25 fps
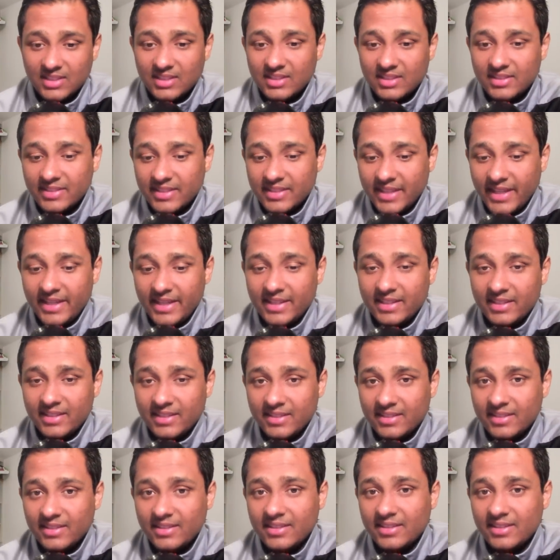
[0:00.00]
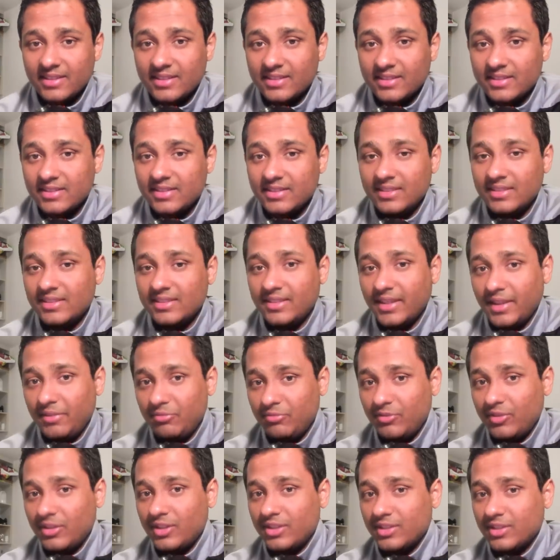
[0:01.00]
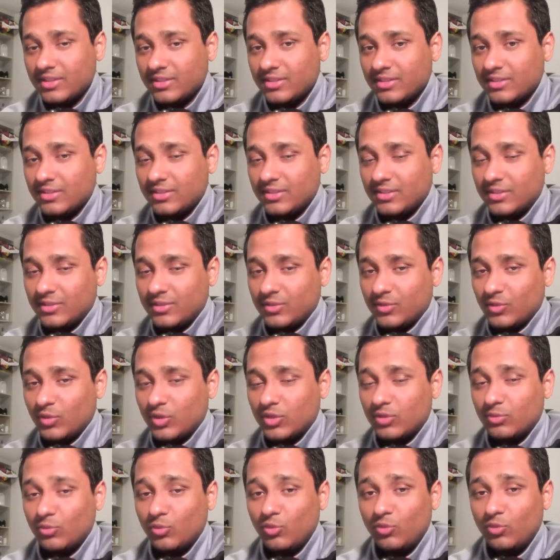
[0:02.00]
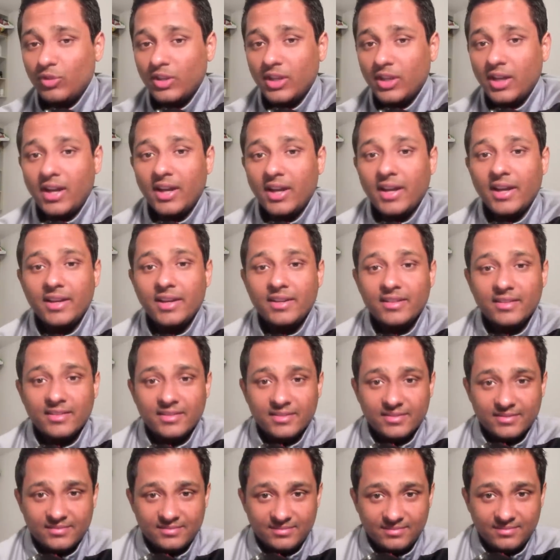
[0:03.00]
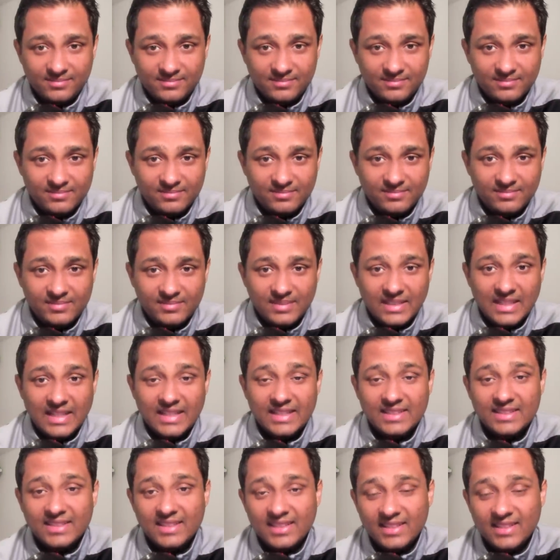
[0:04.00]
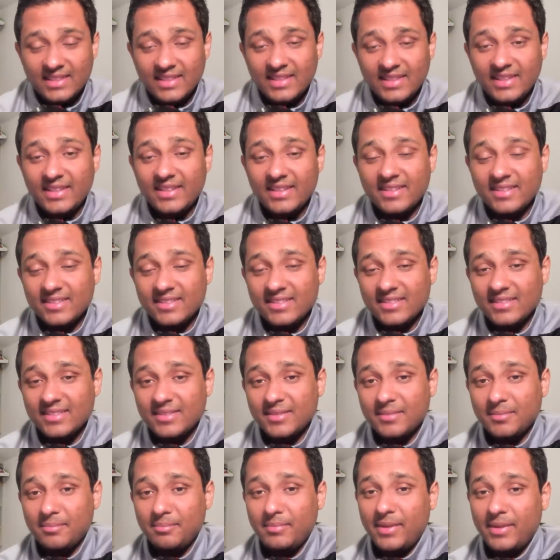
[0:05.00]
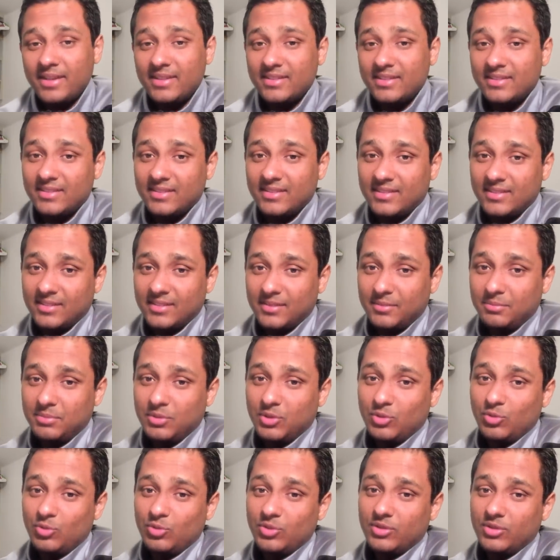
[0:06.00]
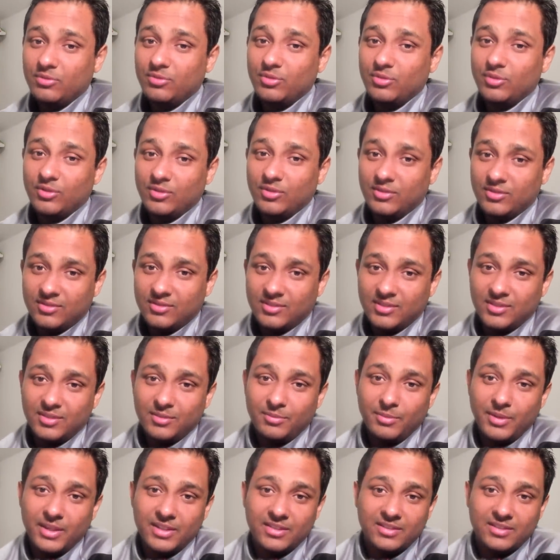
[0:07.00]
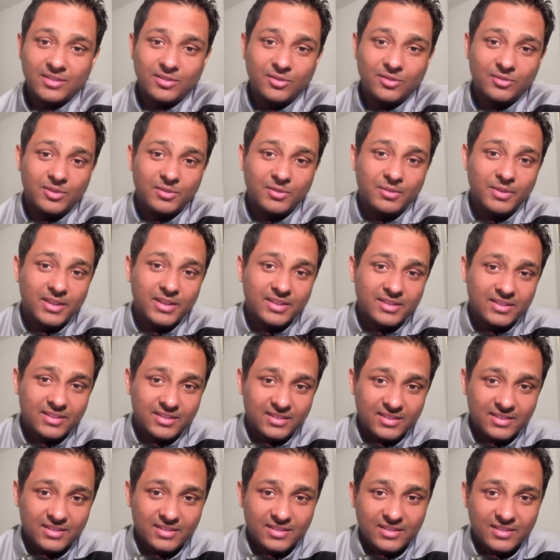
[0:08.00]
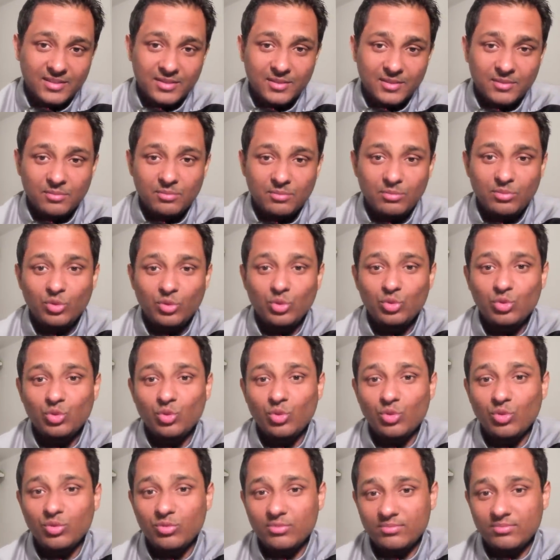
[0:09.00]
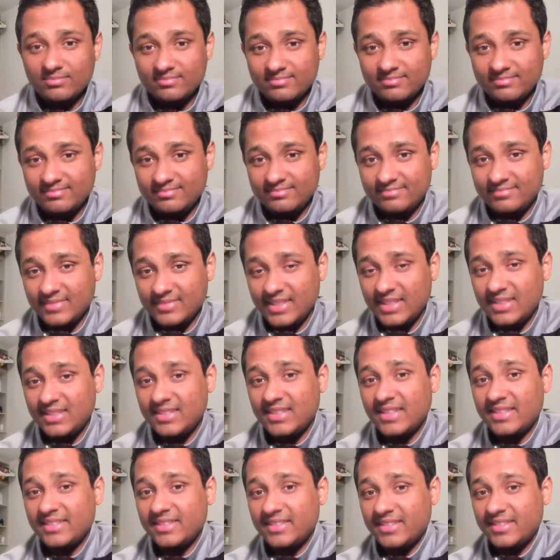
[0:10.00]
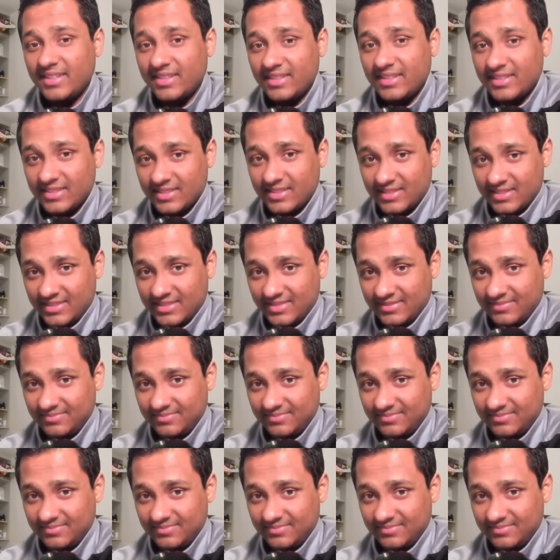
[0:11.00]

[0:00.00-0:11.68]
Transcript: then this same Venus was moving ahead and then it met the beautiful, the best of the best, Pluto in Sagittarius.